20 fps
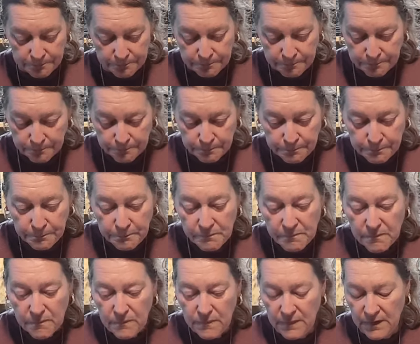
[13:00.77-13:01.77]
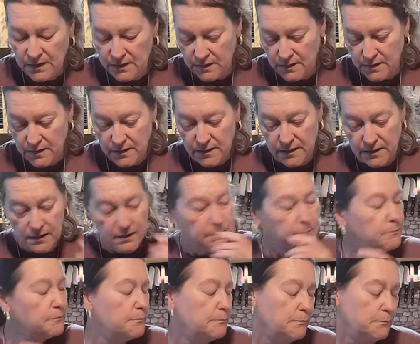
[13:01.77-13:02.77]

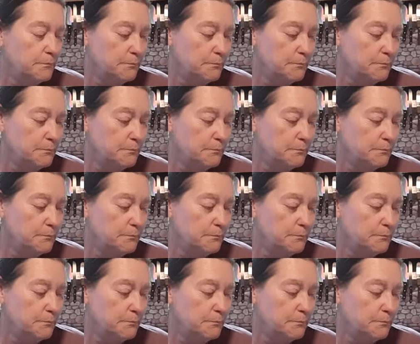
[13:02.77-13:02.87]
No one is speaking in this clip.